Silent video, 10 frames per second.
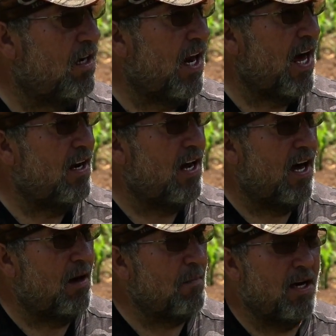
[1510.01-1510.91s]

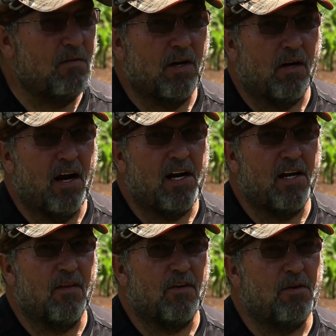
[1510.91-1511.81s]
now I may regret
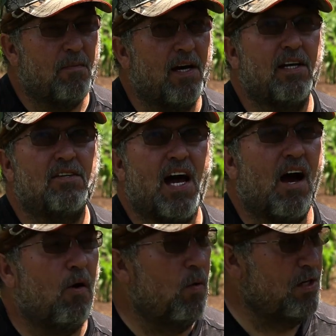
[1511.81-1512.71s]
it on the tomatoes. I
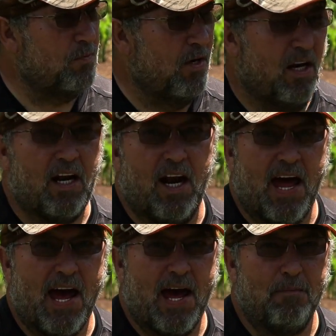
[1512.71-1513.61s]
always put a little
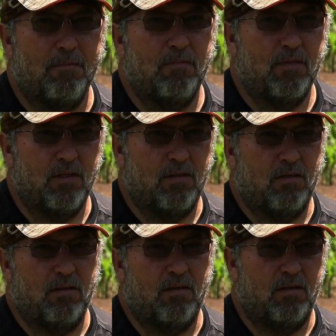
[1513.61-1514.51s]
lime
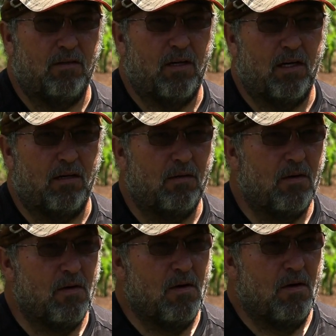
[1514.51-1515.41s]
or
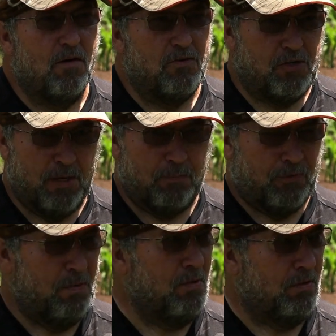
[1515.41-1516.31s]

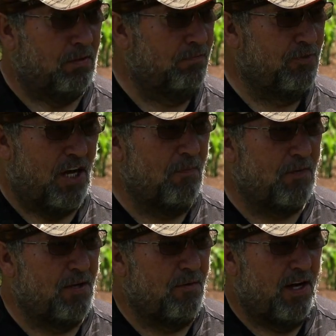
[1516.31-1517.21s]
gypsum or
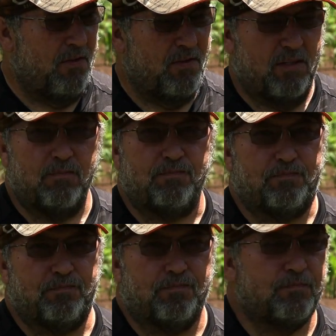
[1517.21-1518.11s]
something around
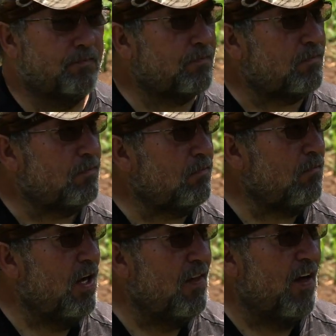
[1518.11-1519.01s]

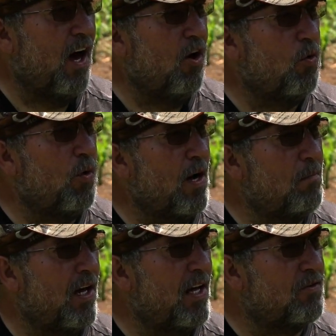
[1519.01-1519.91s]
in the hole when I
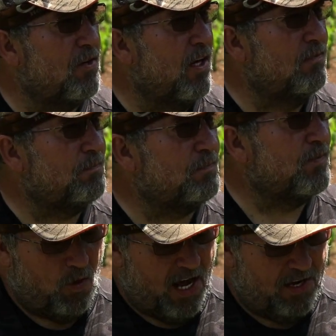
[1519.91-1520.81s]
plant stuff.
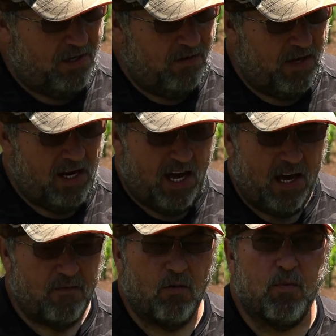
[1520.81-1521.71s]
When I do that, I
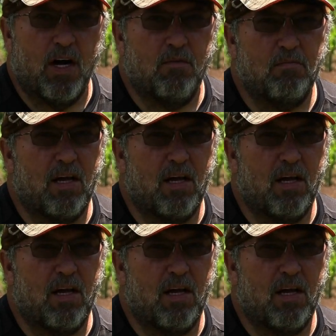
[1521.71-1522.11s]
have no problem